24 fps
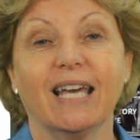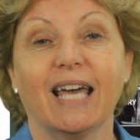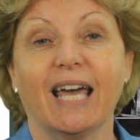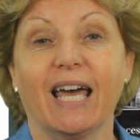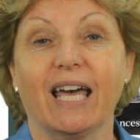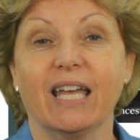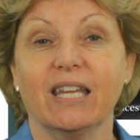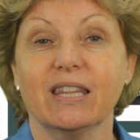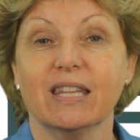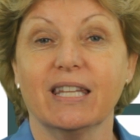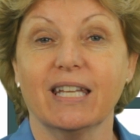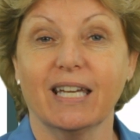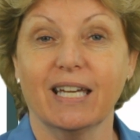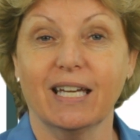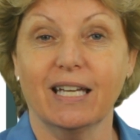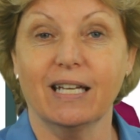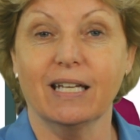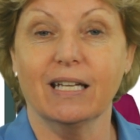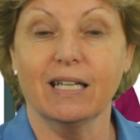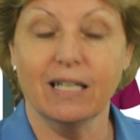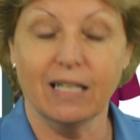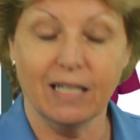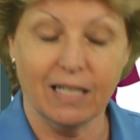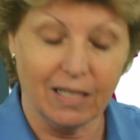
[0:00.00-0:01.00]
and
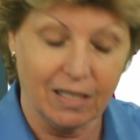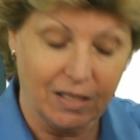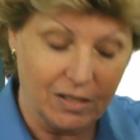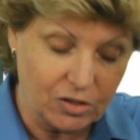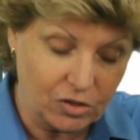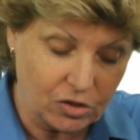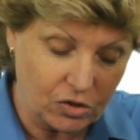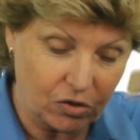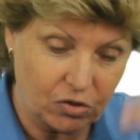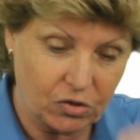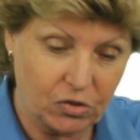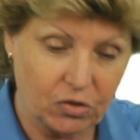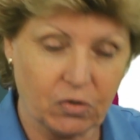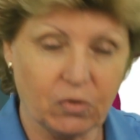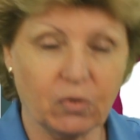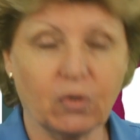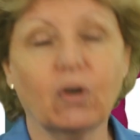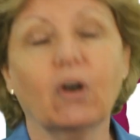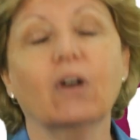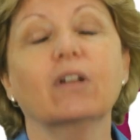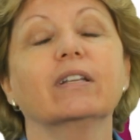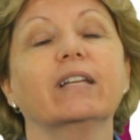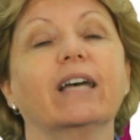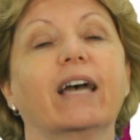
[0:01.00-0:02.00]
then
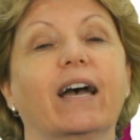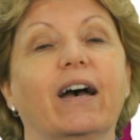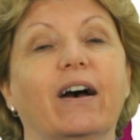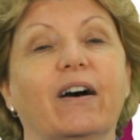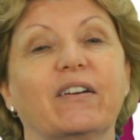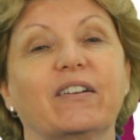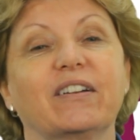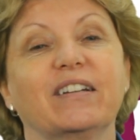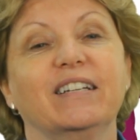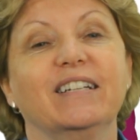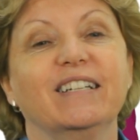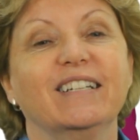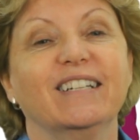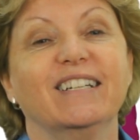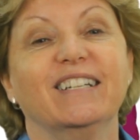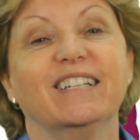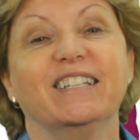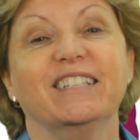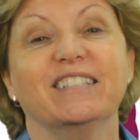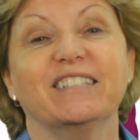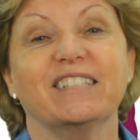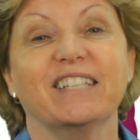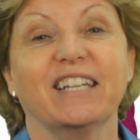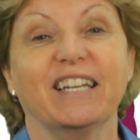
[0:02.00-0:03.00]
scroll down
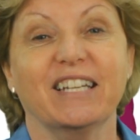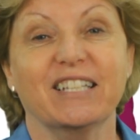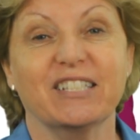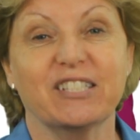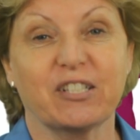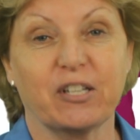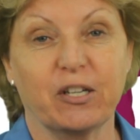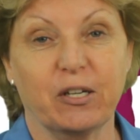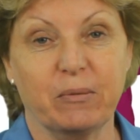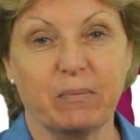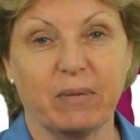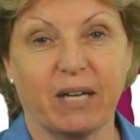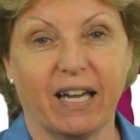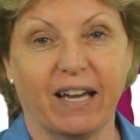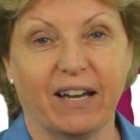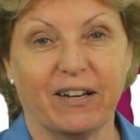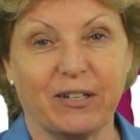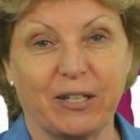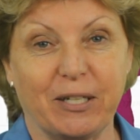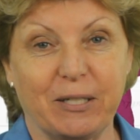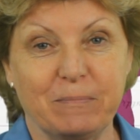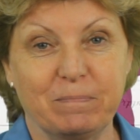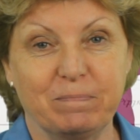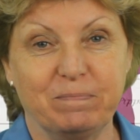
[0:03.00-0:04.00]
to Edgecombe
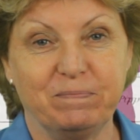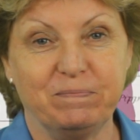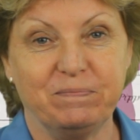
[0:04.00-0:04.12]
County.